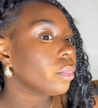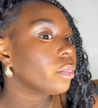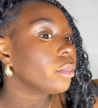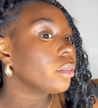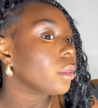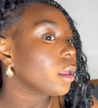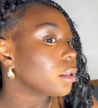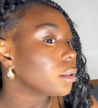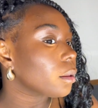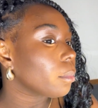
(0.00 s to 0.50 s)

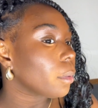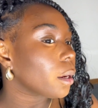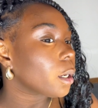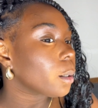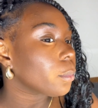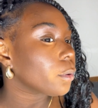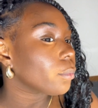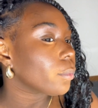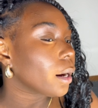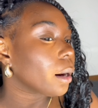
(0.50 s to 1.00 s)
like the makeup
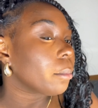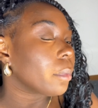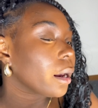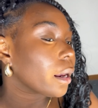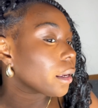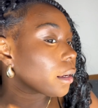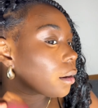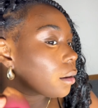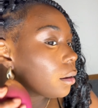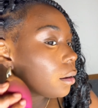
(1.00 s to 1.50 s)
around my
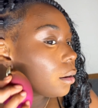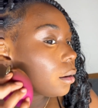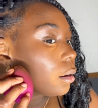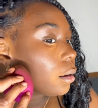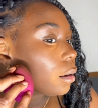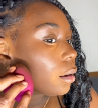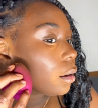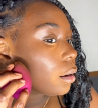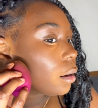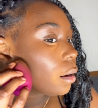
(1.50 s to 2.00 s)

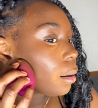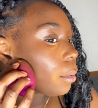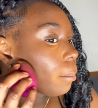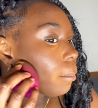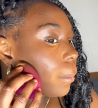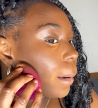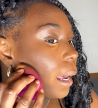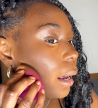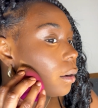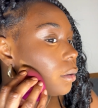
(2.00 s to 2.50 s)

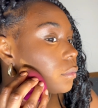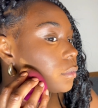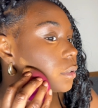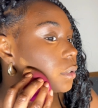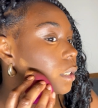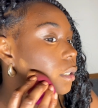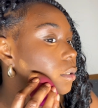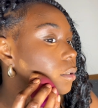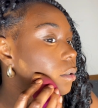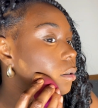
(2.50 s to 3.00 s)
mouth
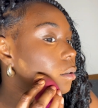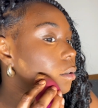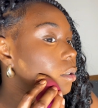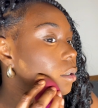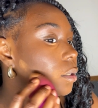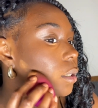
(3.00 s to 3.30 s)
stay longer.